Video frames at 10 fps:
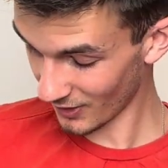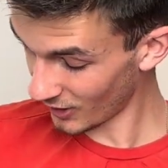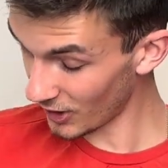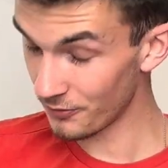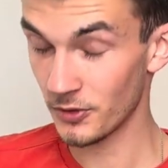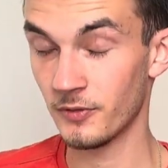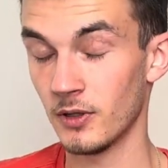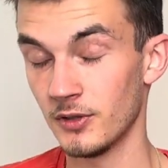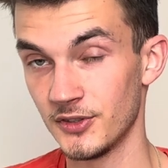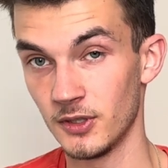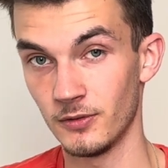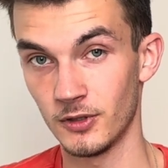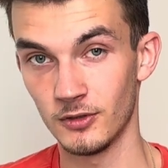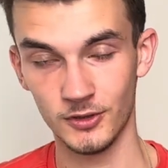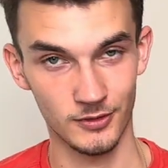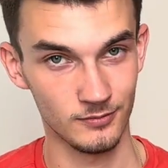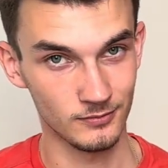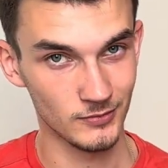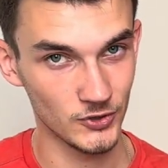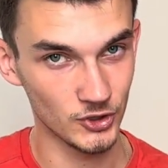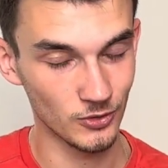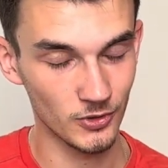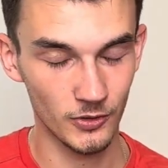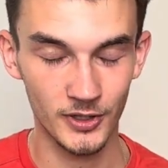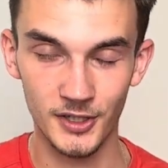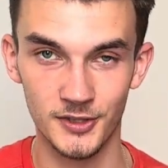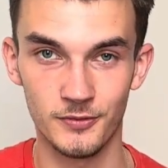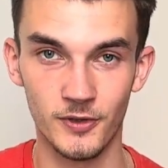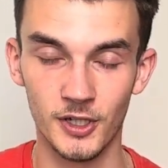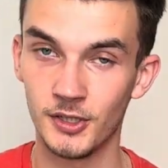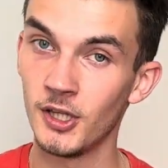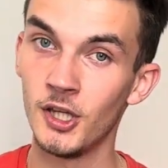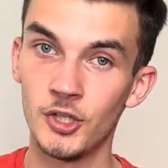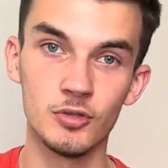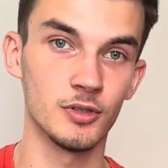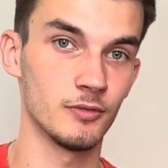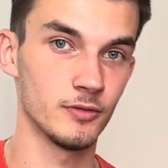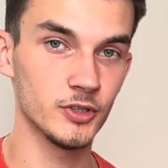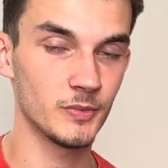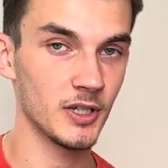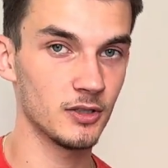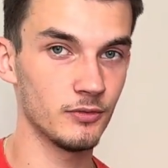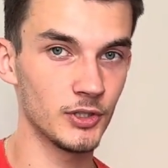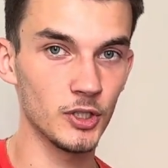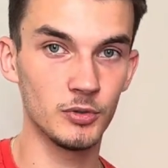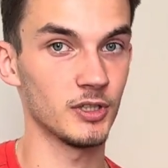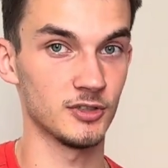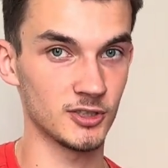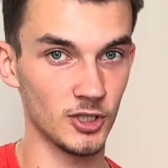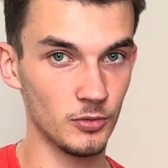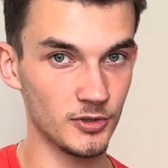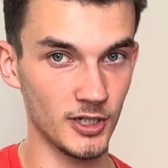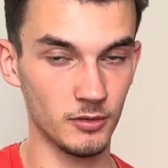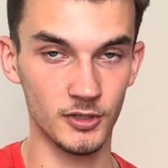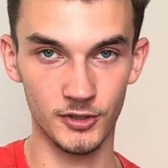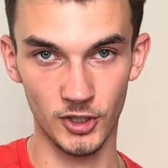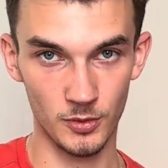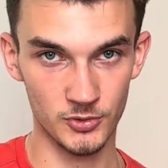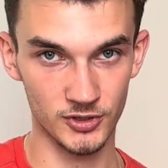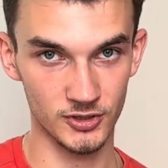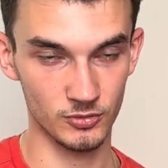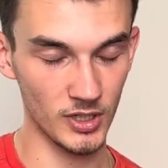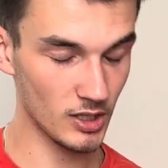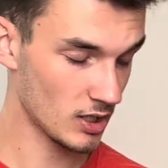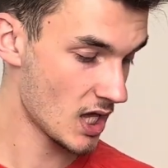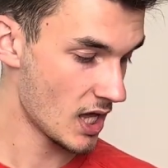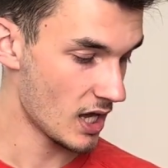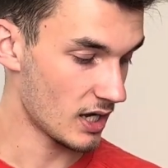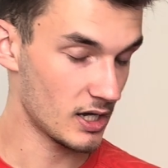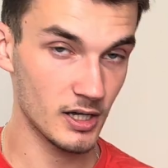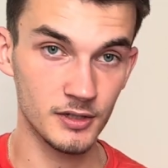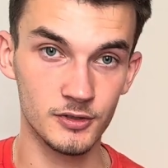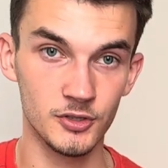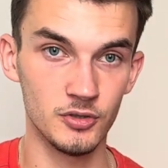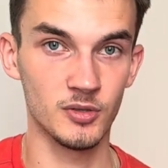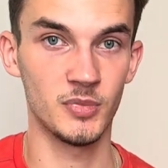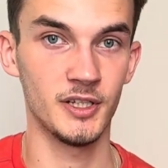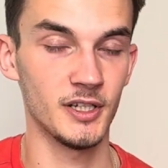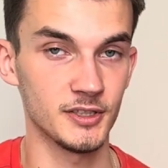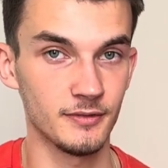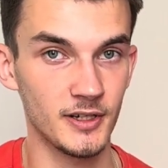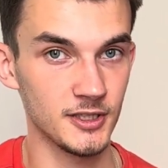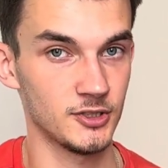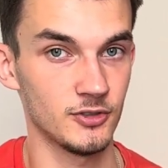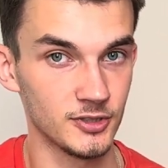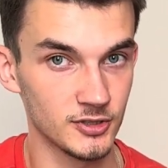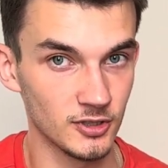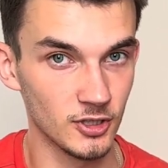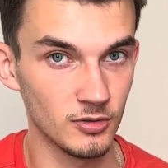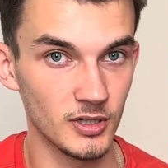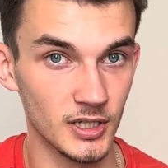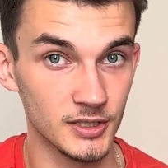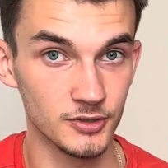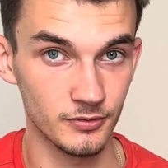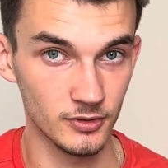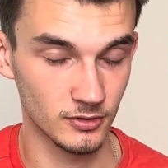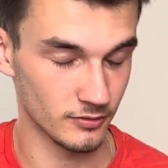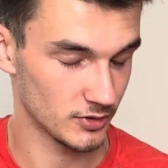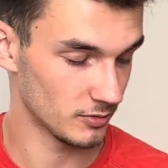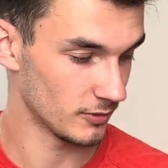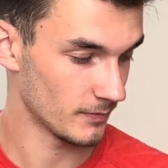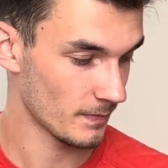If you found this difficult, don't worry, it's fine. You can reverse back the video, you can slow it down in the options as well, and you can play as fast or as slow as you feel comfortable.